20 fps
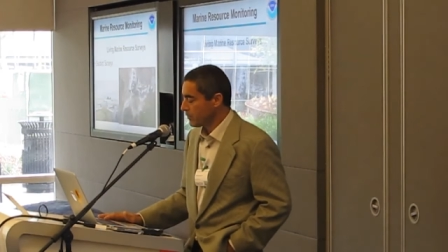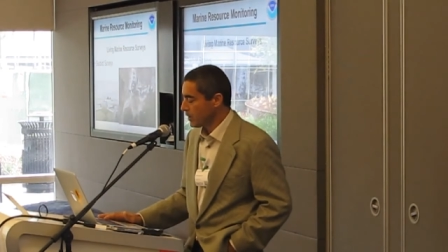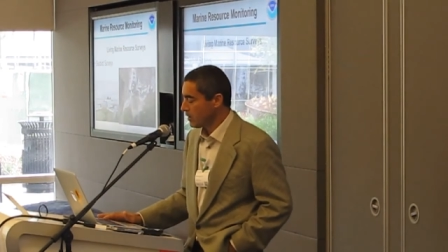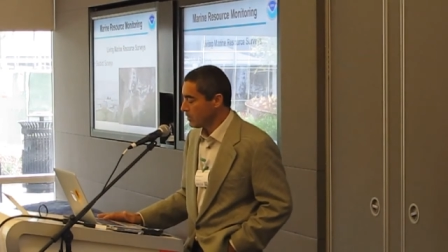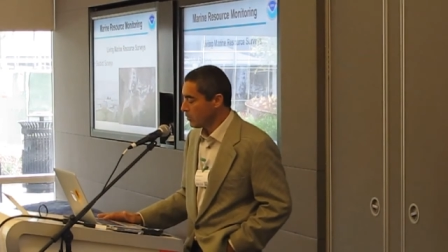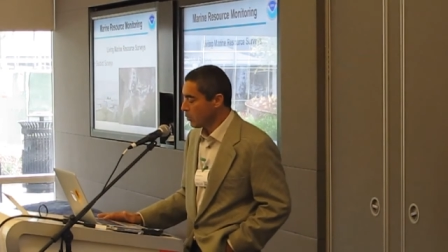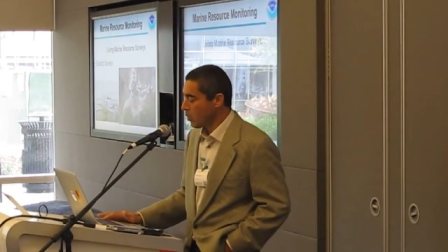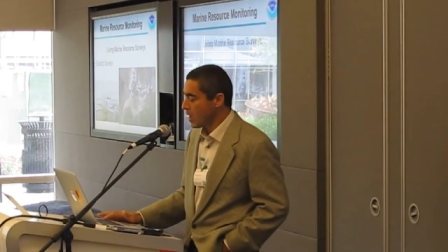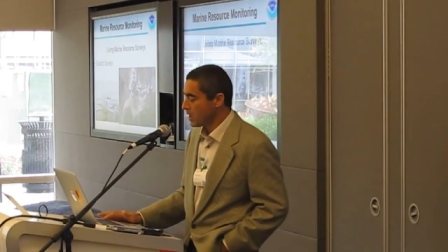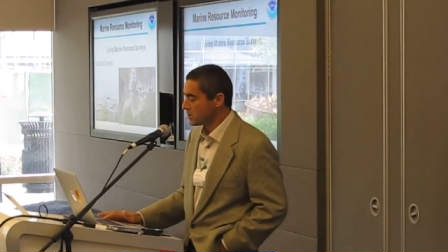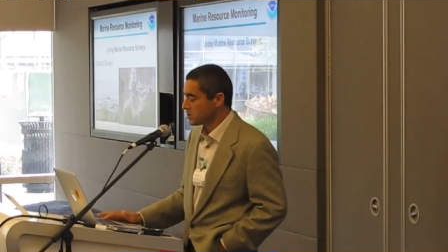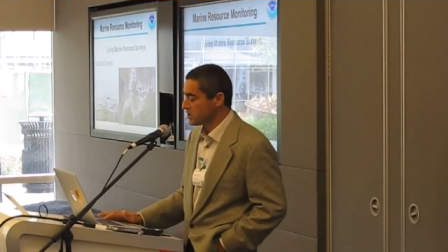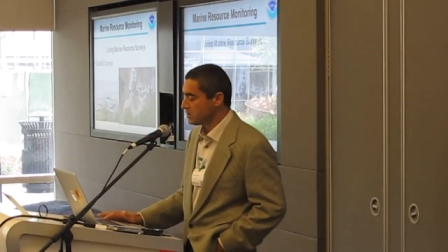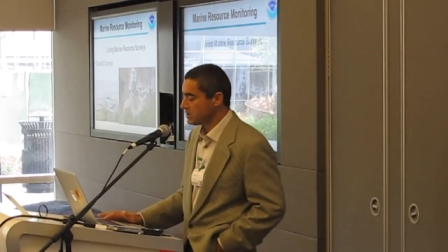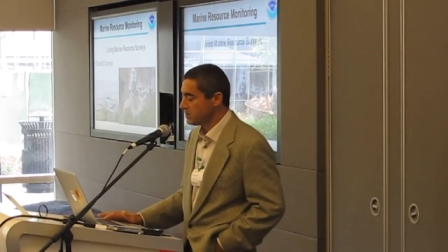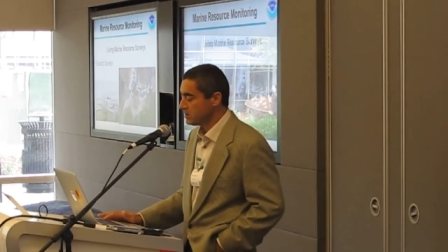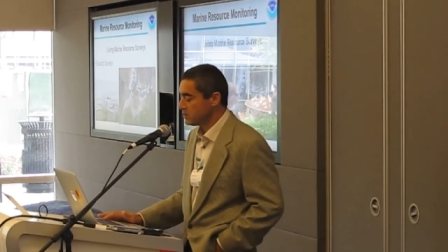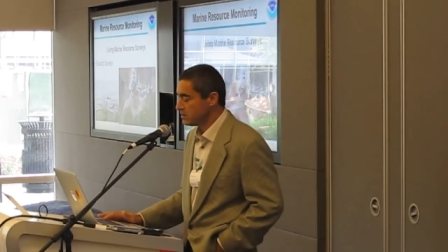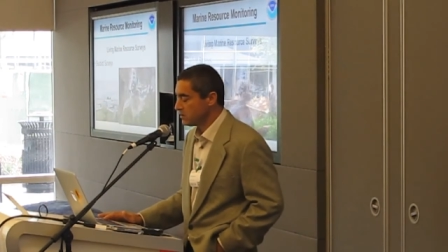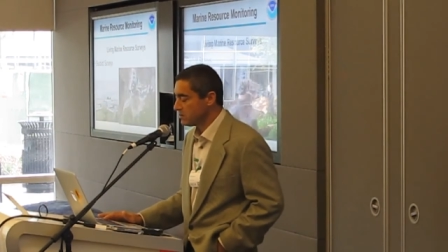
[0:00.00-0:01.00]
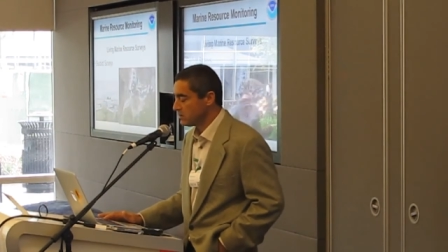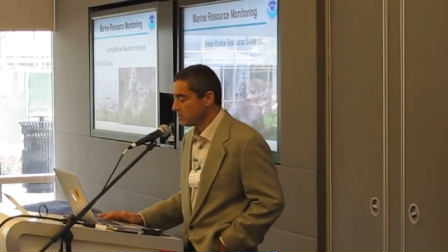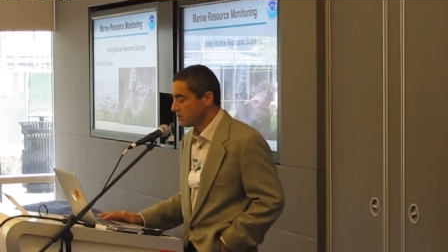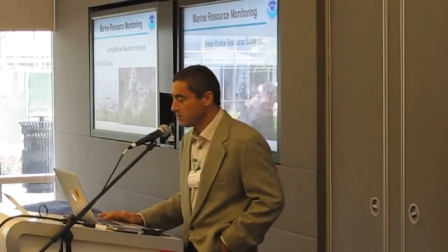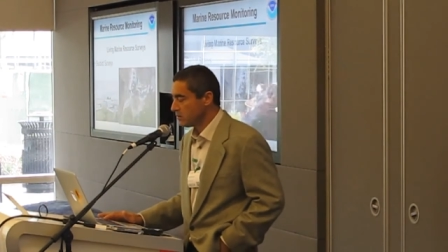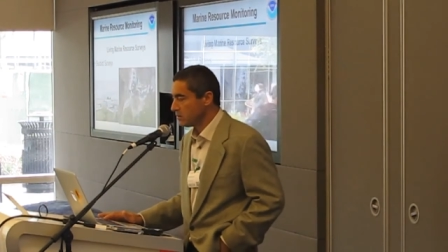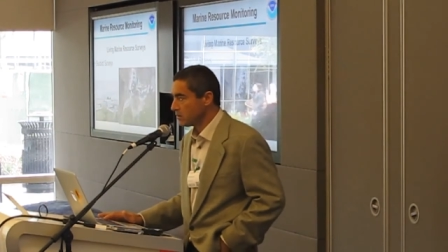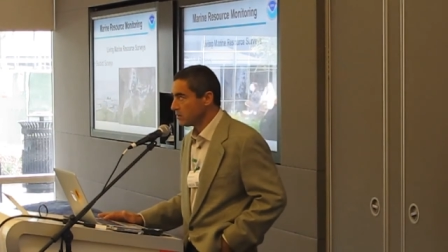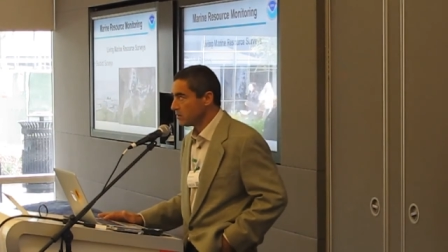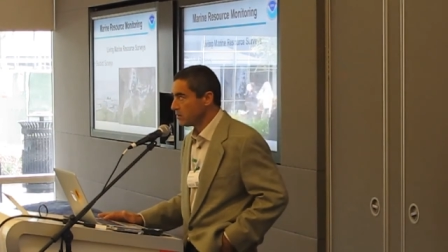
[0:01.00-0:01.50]
On the Washington
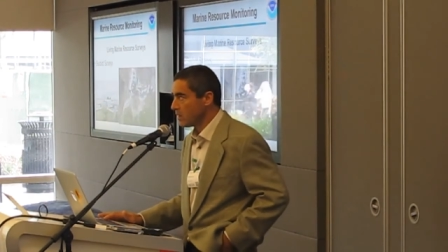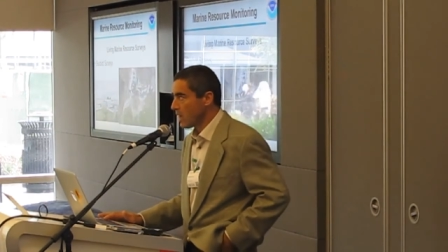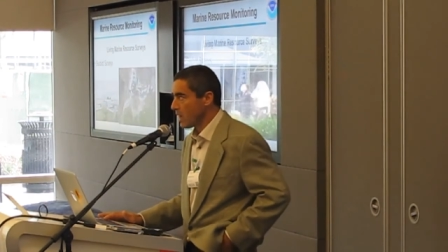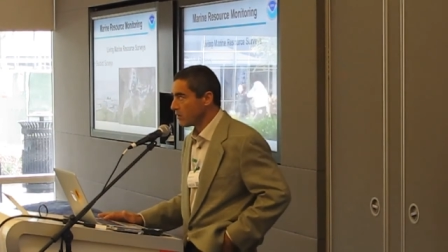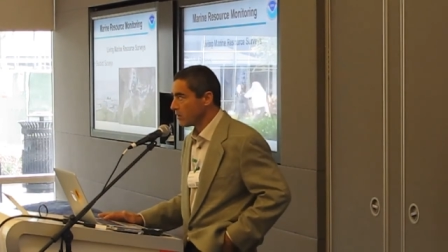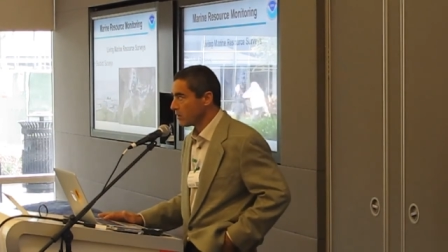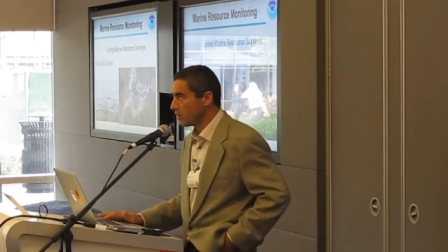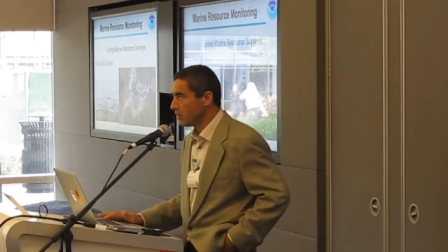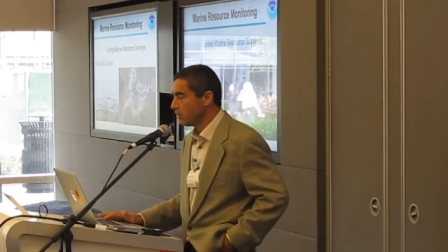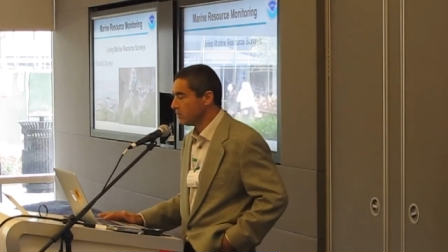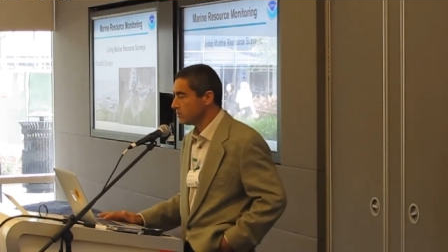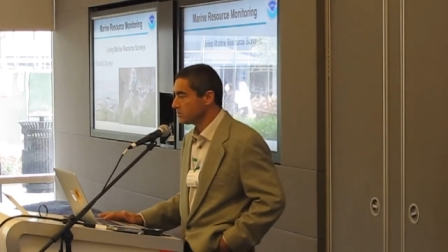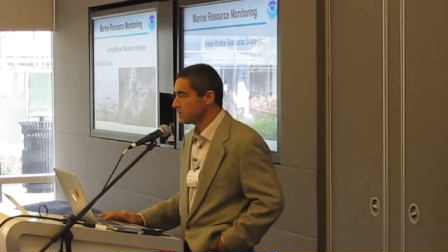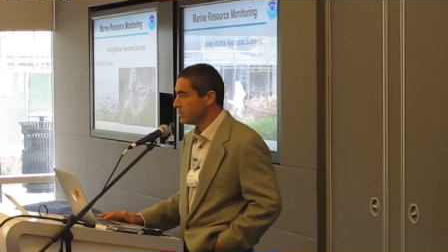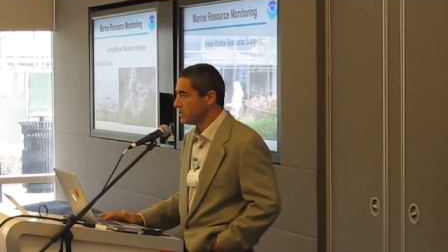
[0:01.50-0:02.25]
outer coast,